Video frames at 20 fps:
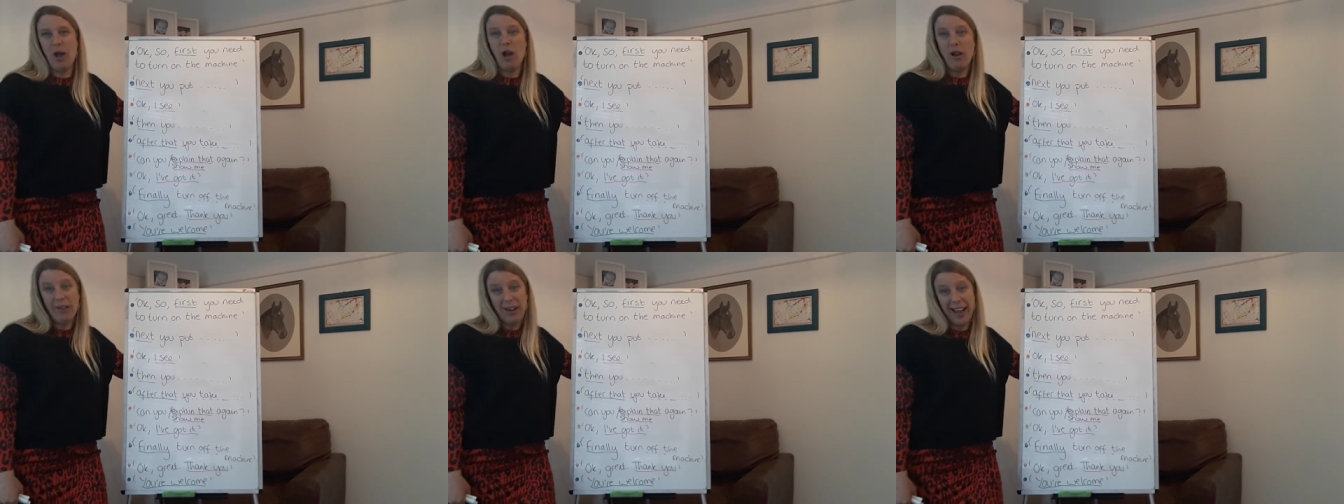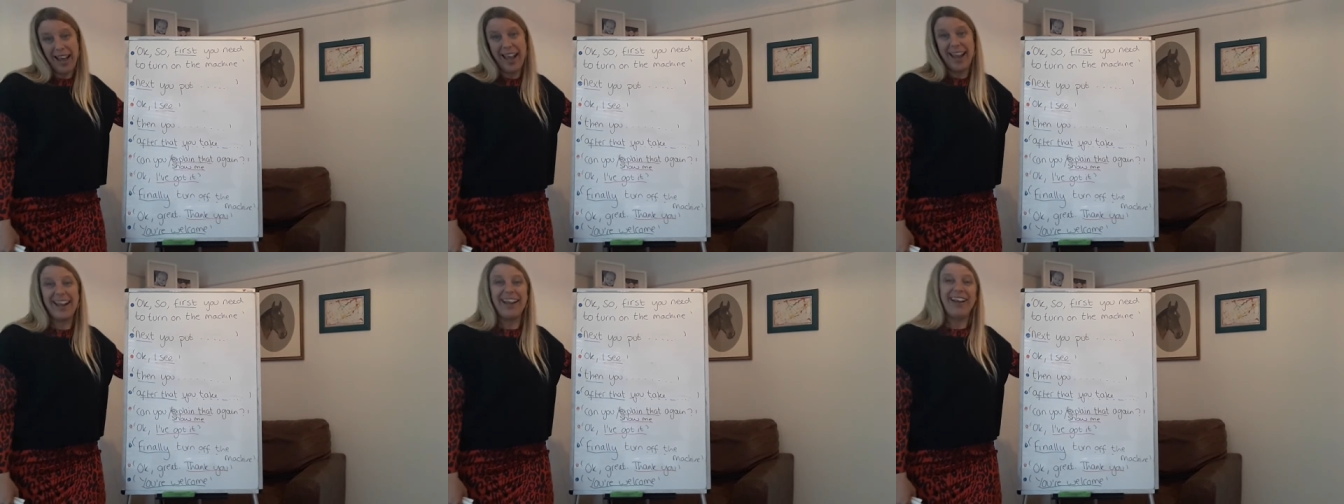
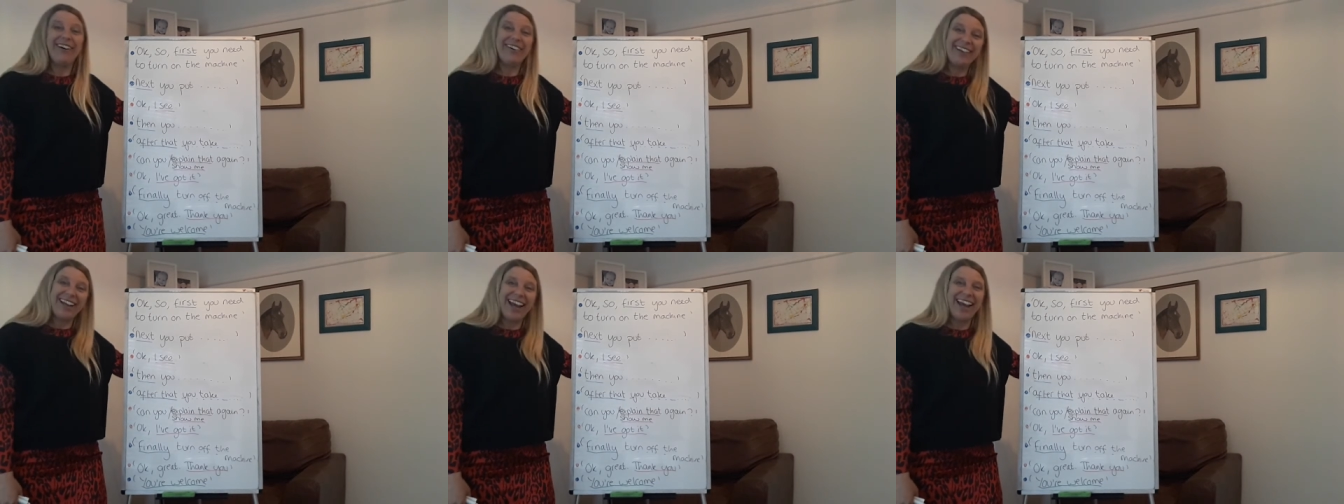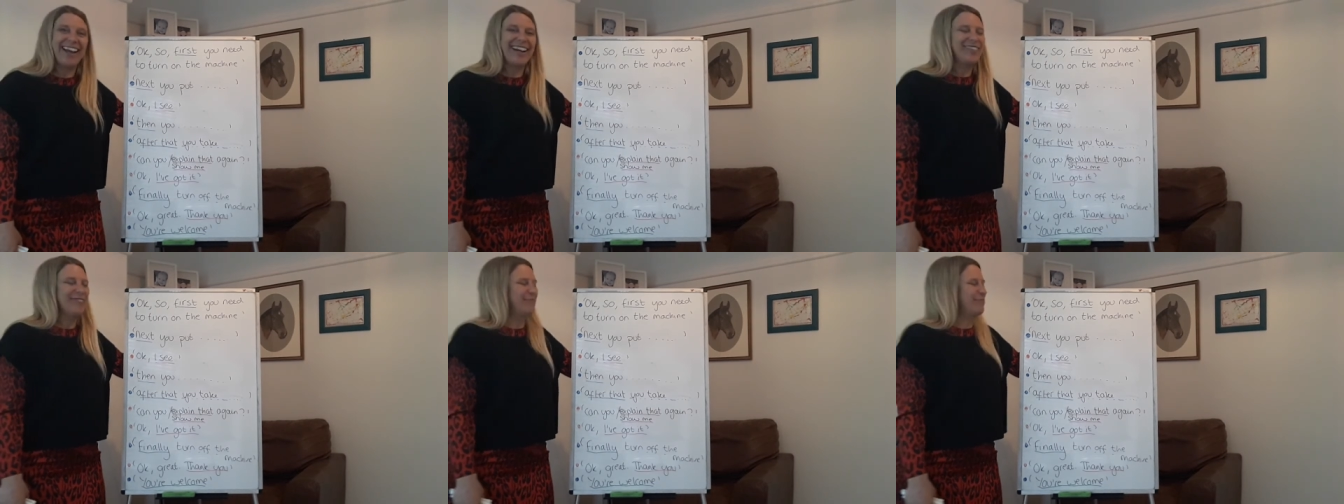Okay,
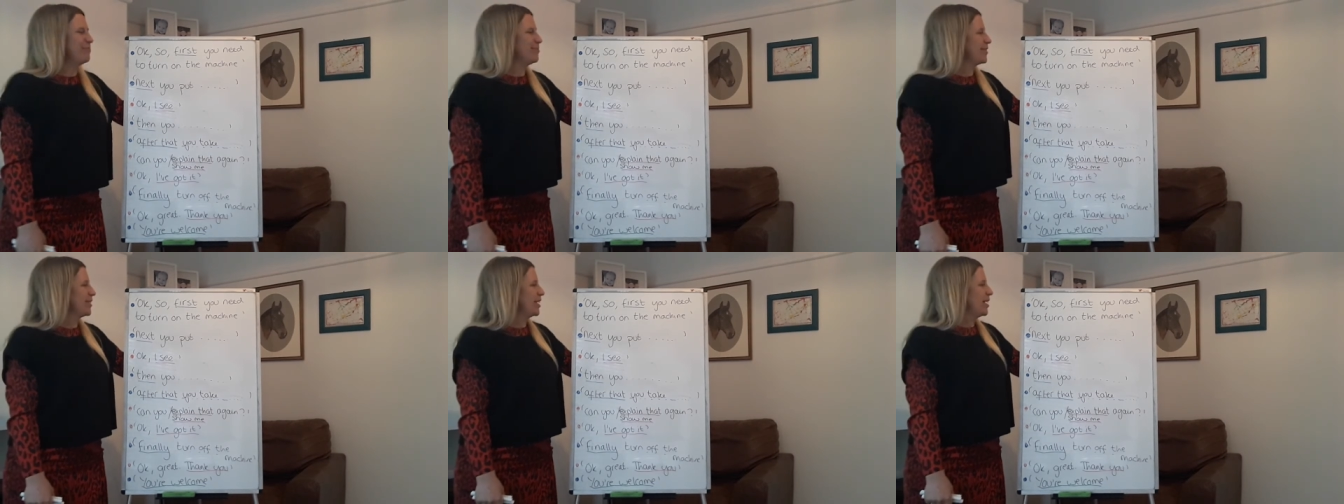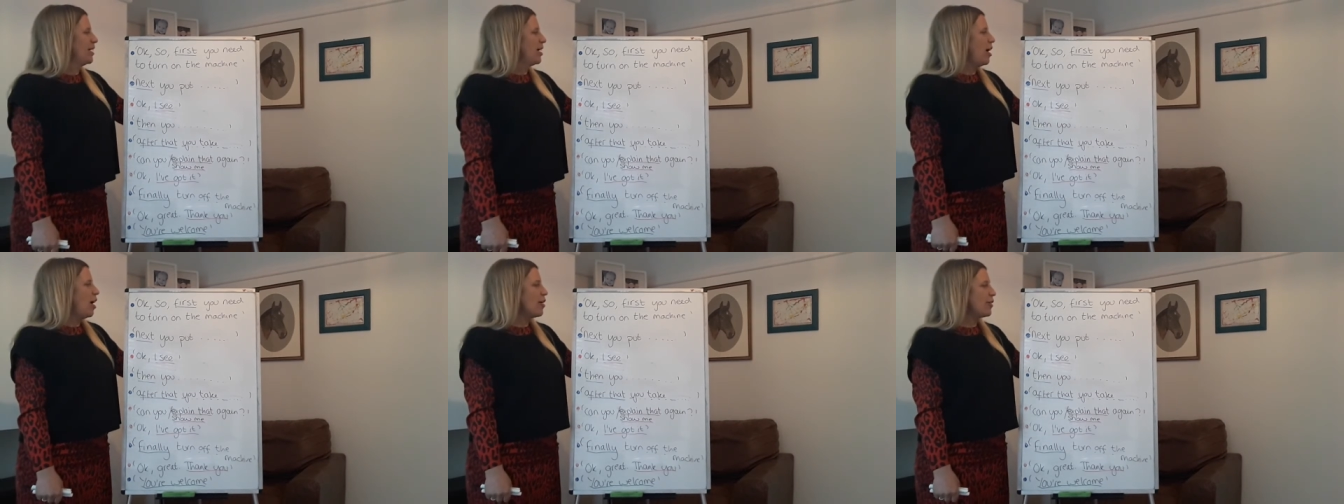okay.
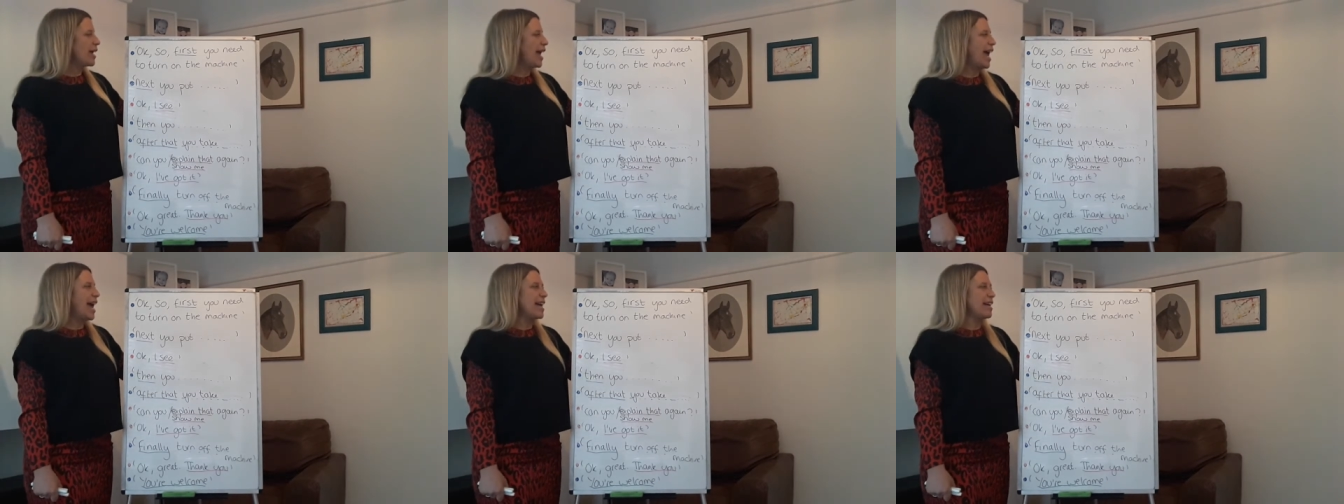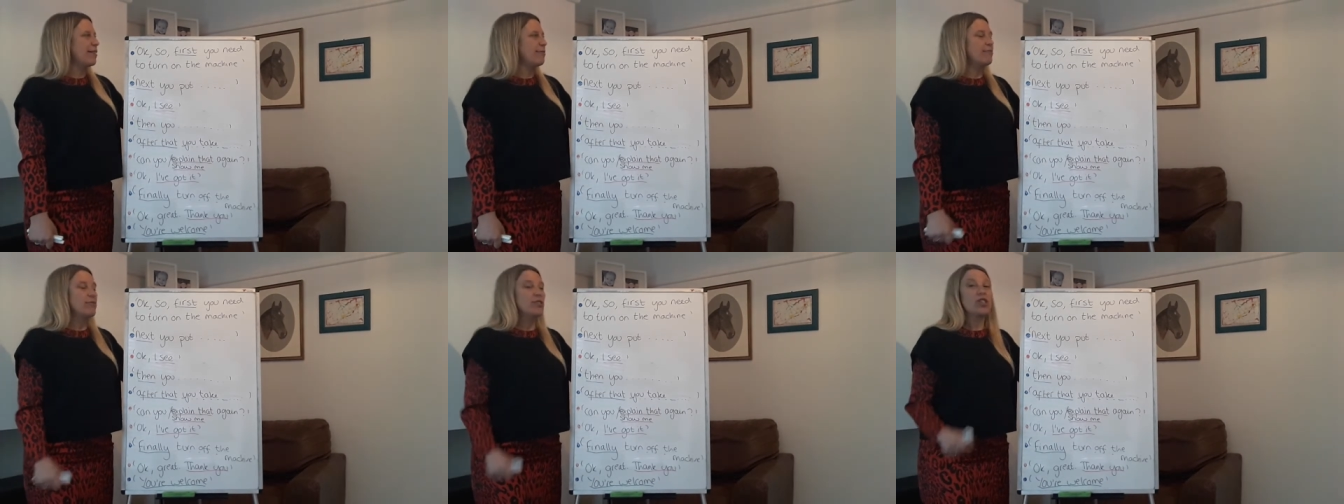
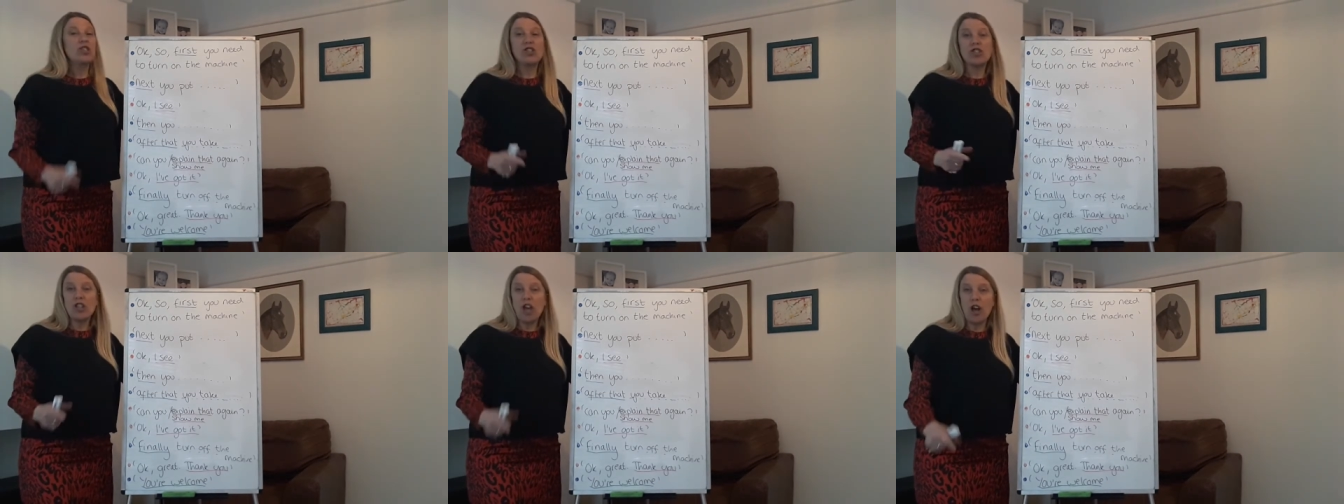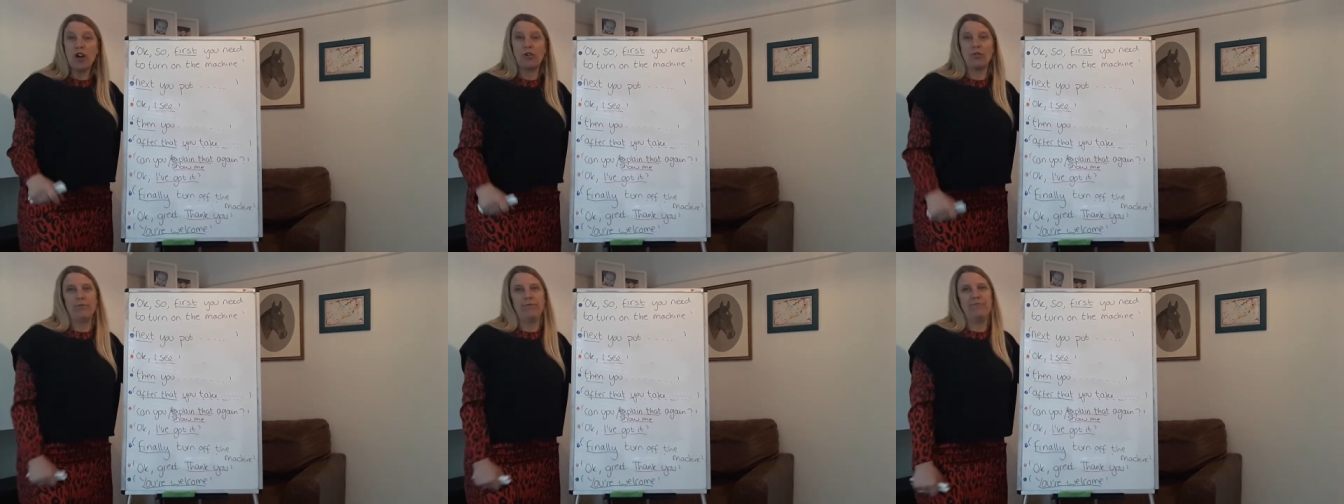Okay,
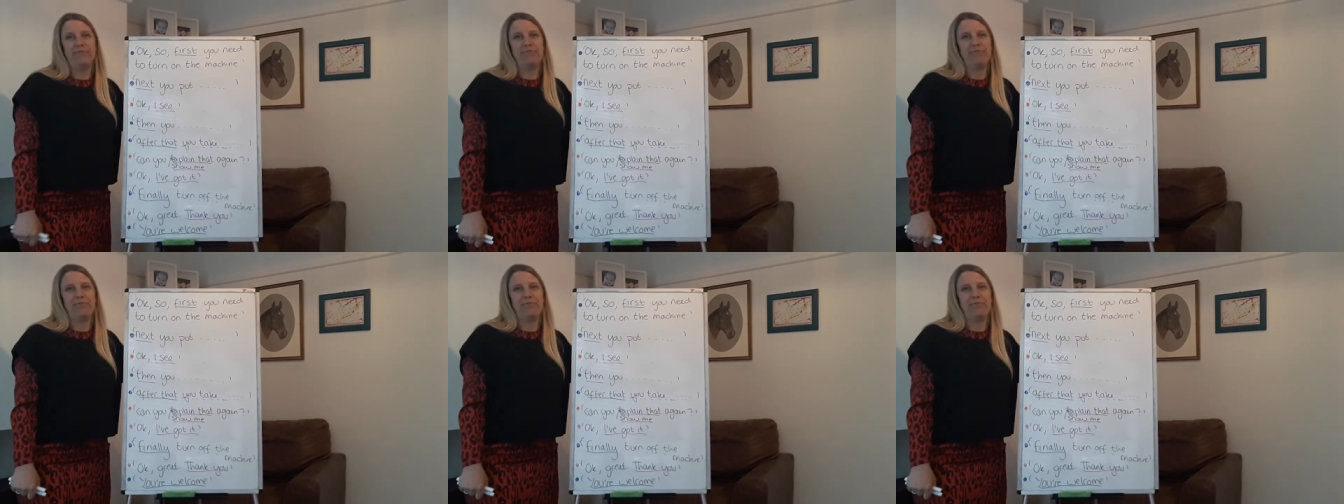so